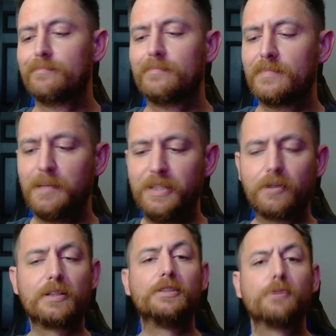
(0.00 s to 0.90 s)
I mean,
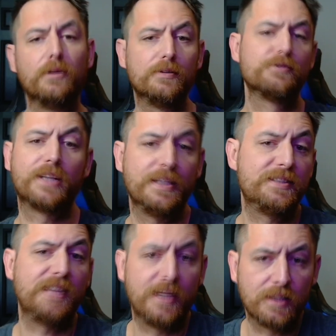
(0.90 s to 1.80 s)
your controllers are going to
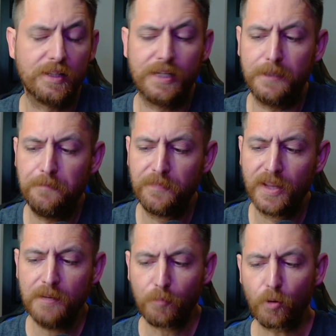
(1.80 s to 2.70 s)
stay clean,
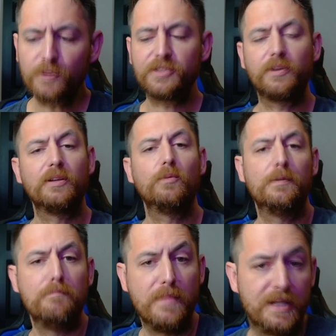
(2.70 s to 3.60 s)
more so than
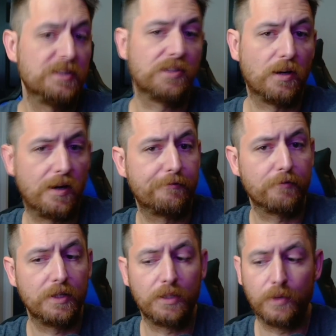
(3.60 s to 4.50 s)
what Meta's
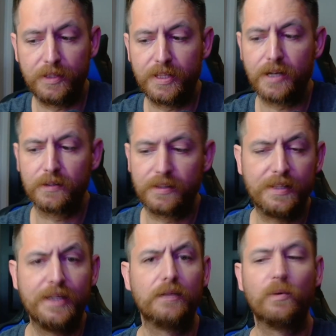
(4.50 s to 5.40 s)
offering with their
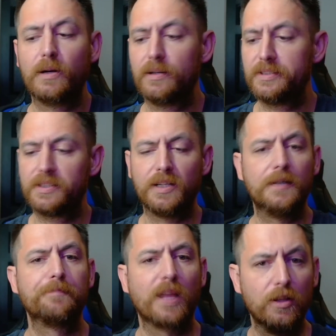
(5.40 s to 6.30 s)
thing where it's
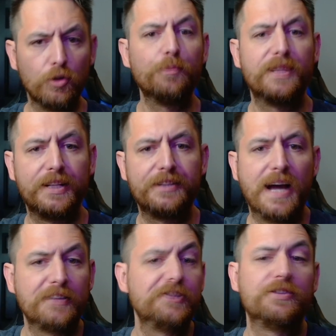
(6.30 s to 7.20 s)
a loop that attaches to